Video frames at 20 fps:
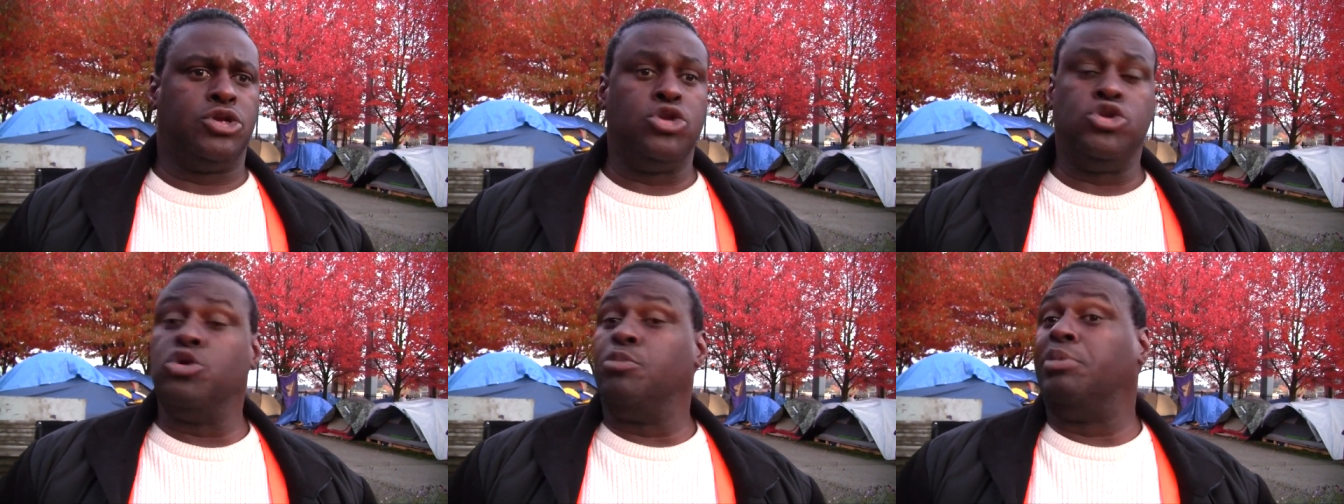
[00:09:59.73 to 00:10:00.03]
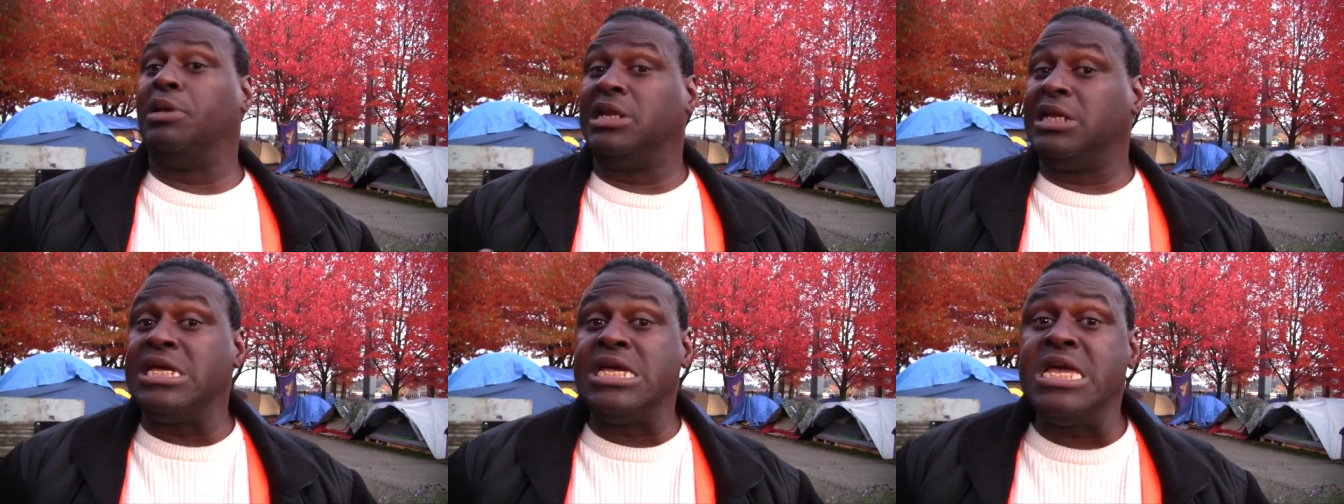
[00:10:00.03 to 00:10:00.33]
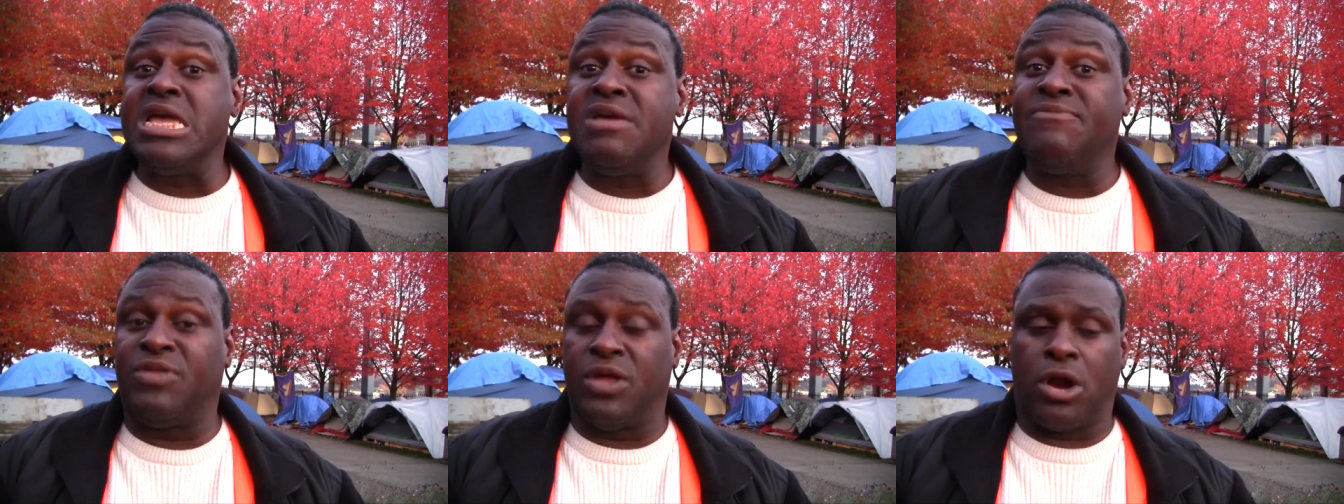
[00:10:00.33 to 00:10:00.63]
do you
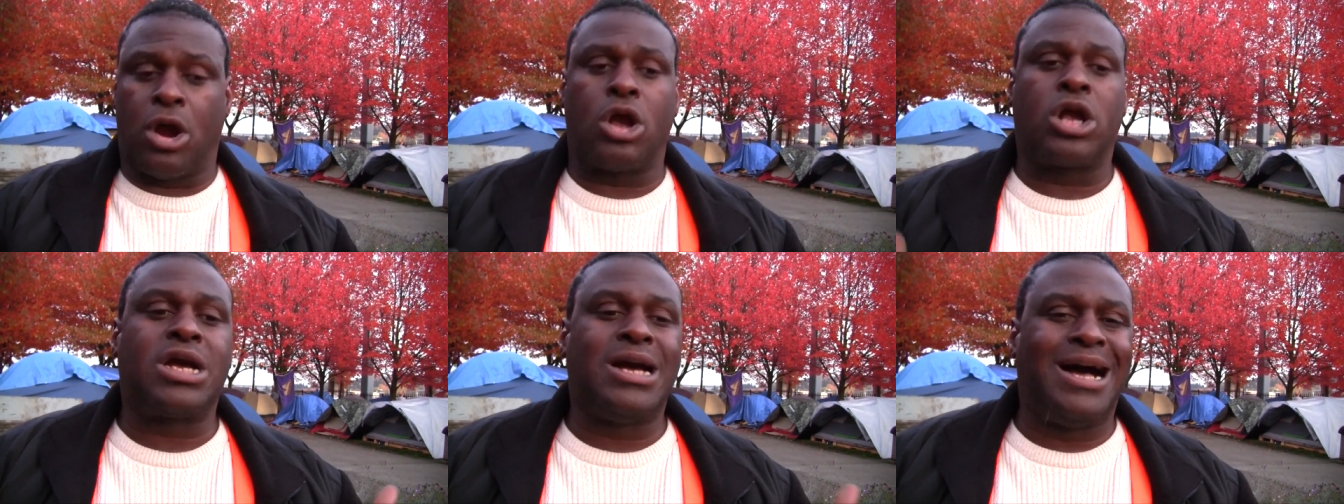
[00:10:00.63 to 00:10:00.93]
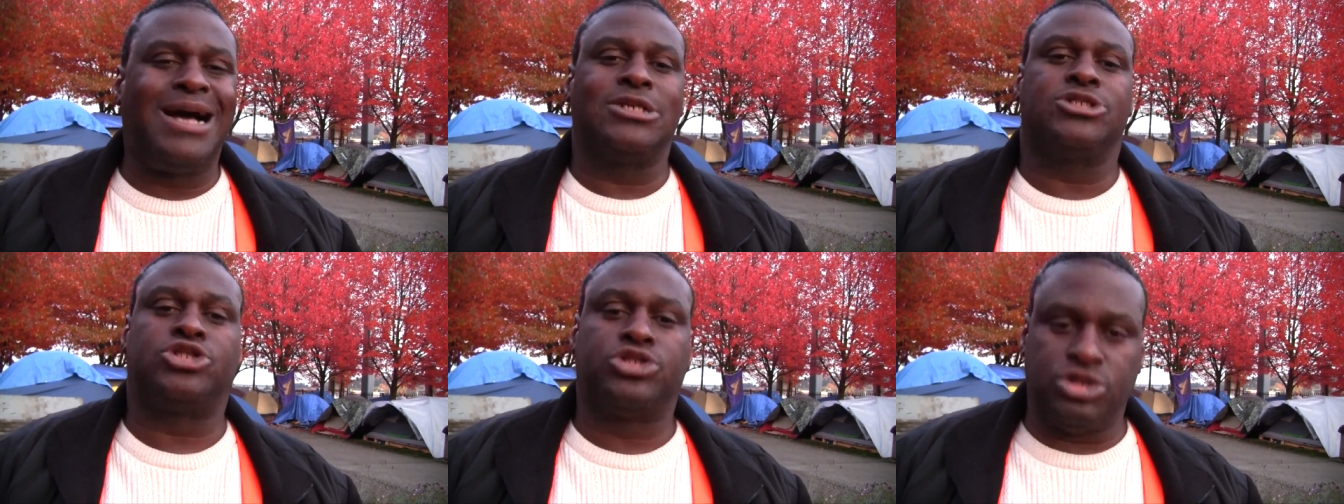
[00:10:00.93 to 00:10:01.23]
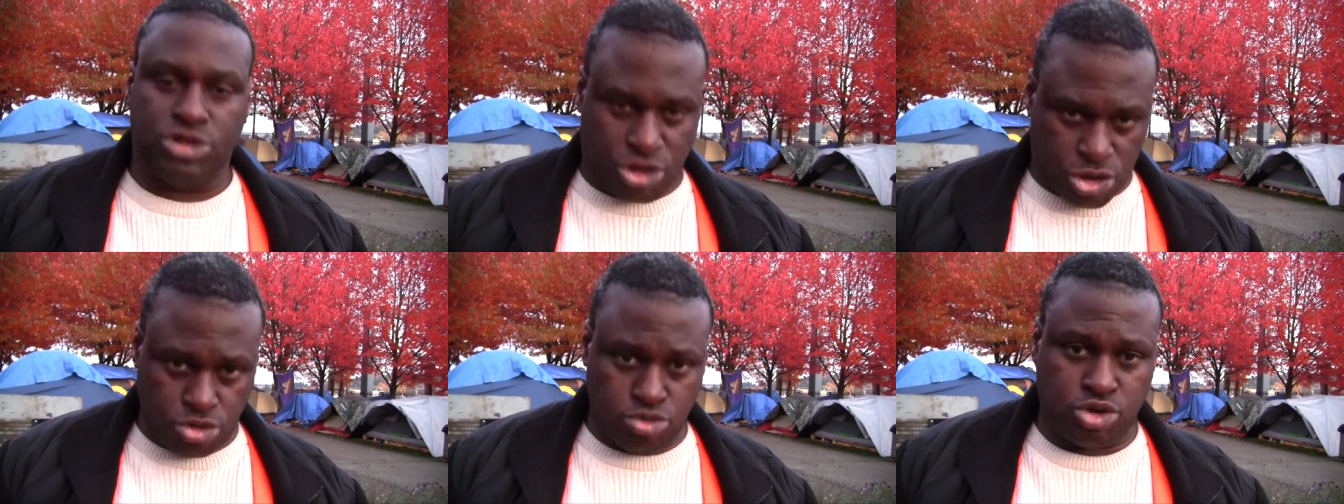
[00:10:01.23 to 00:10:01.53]
believe that our
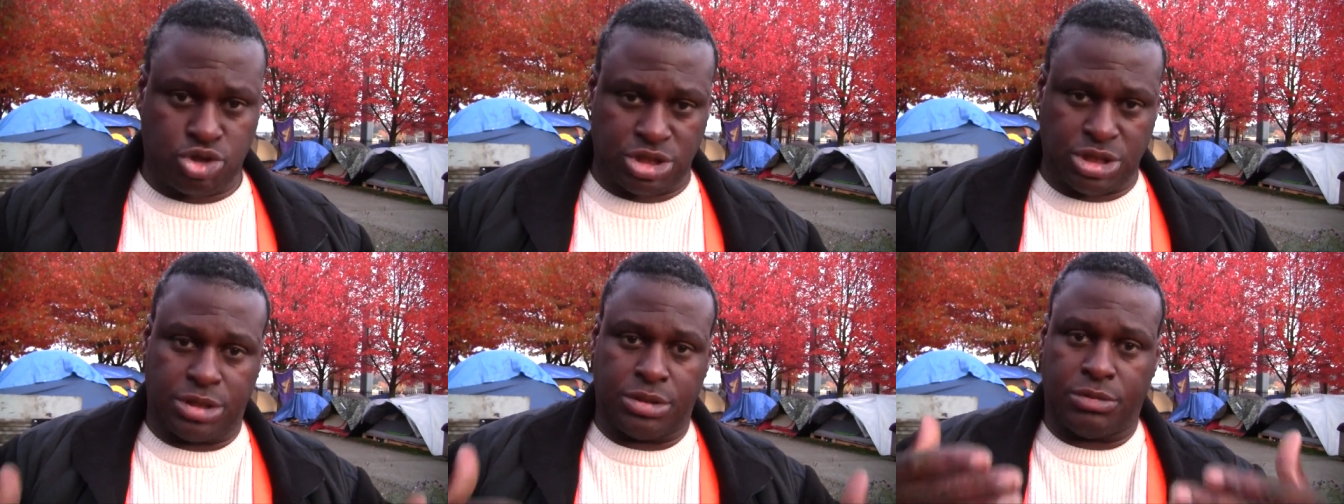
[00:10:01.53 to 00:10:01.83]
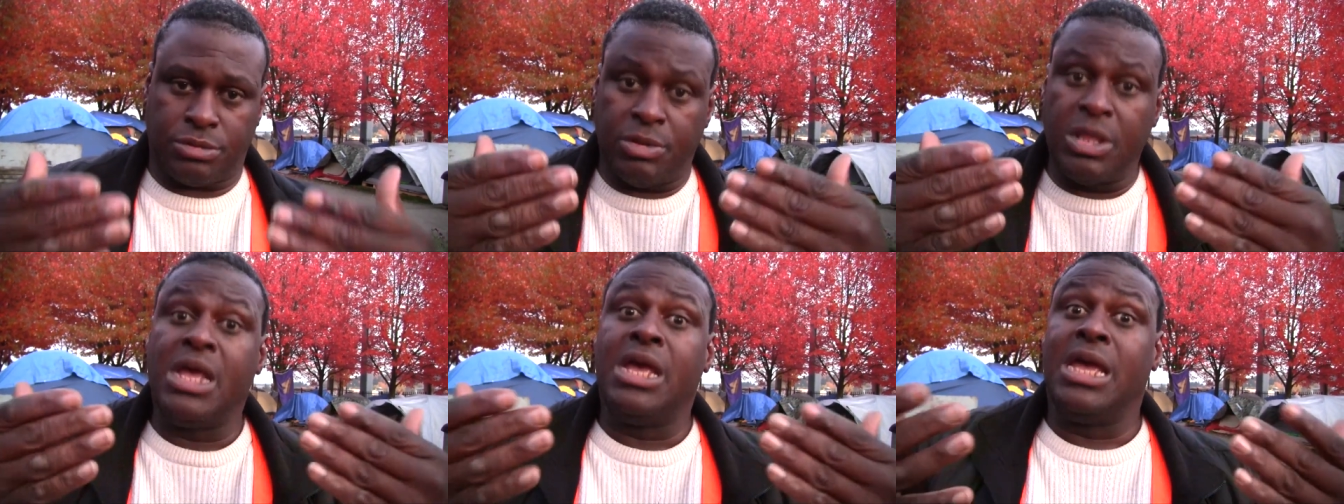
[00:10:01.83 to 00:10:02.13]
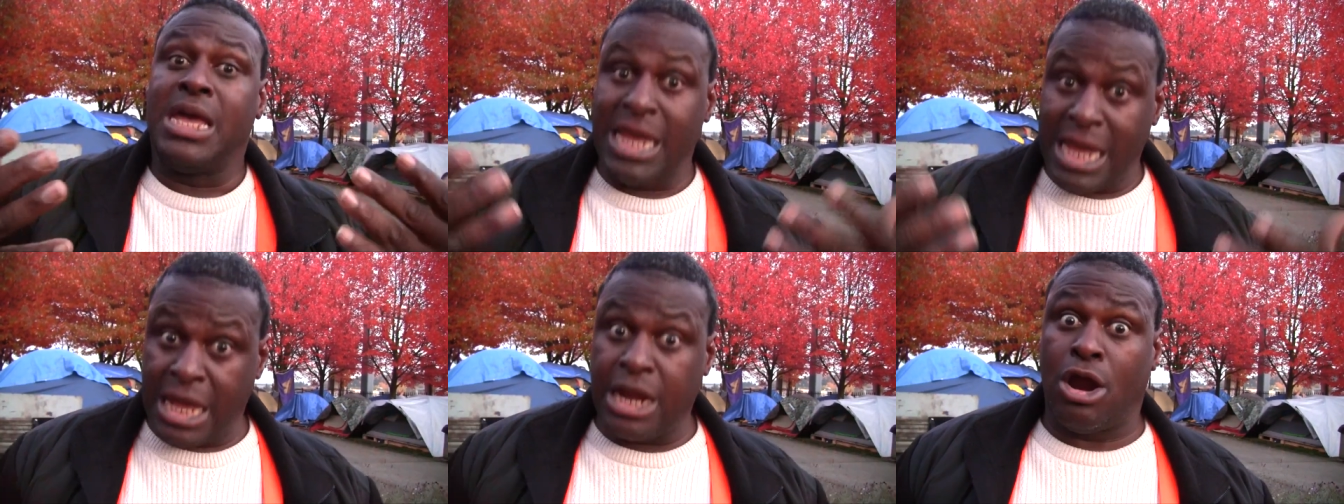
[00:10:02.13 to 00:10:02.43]
Constitution
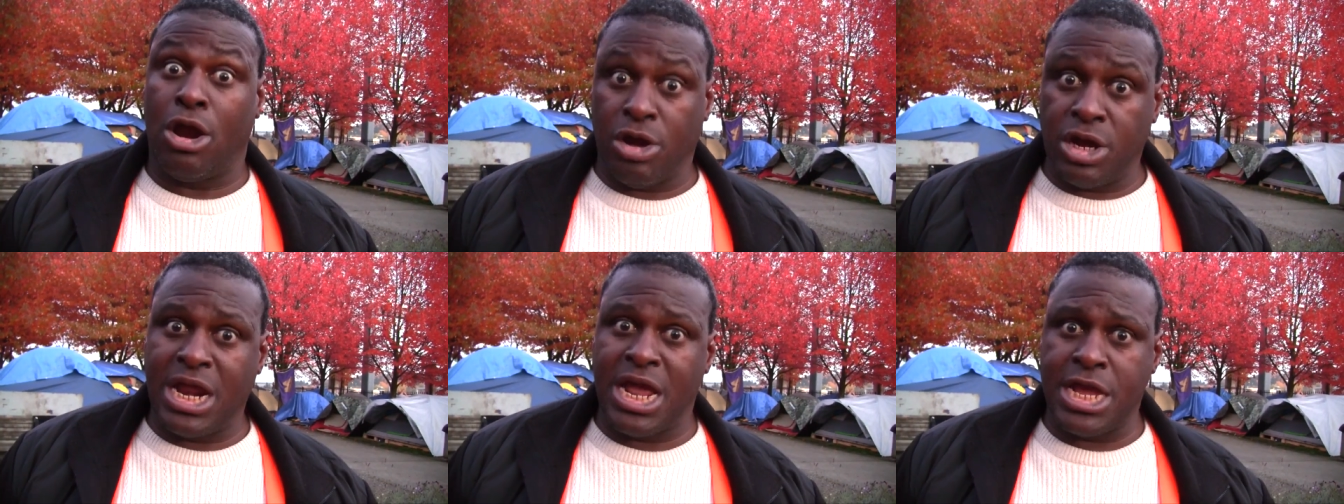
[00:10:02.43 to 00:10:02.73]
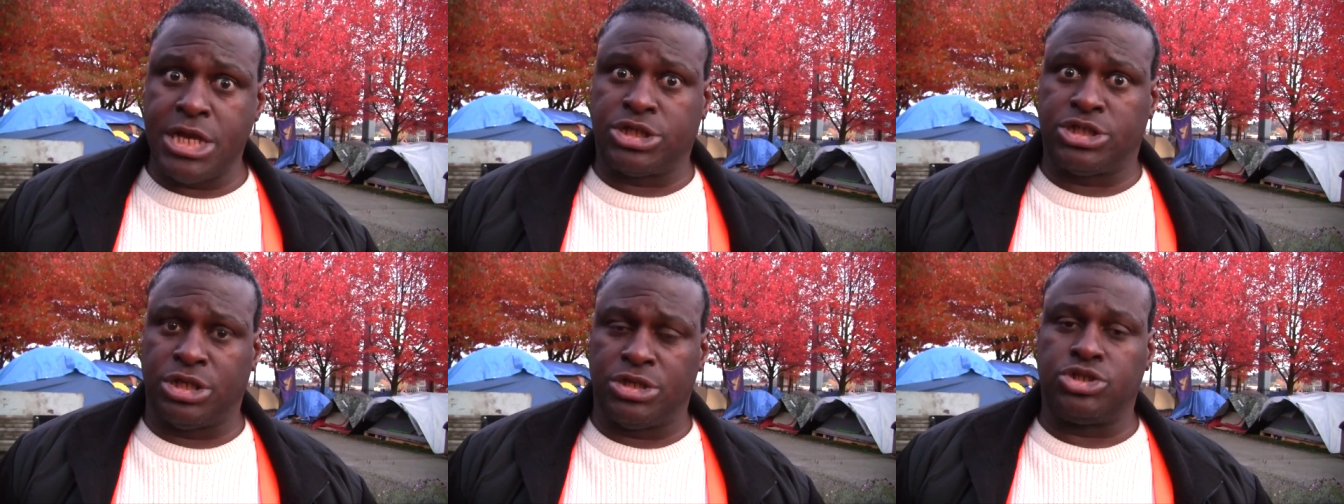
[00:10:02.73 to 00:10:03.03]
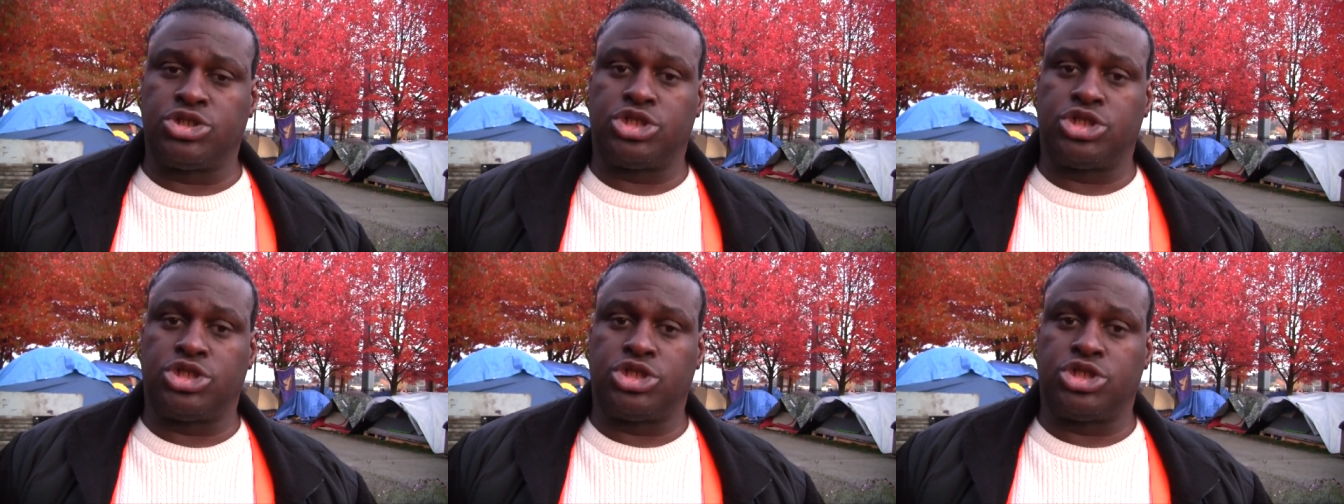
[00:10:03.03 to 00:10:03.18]
and our nation